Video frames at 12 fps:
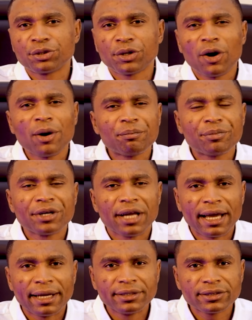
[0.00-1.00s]
to
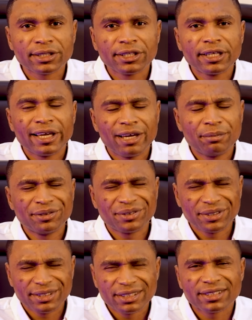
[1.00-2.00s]
comprehend, able
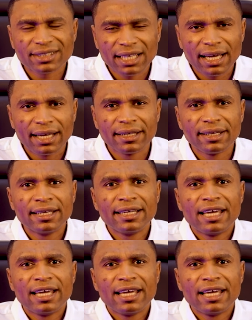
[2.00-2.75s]
to discern,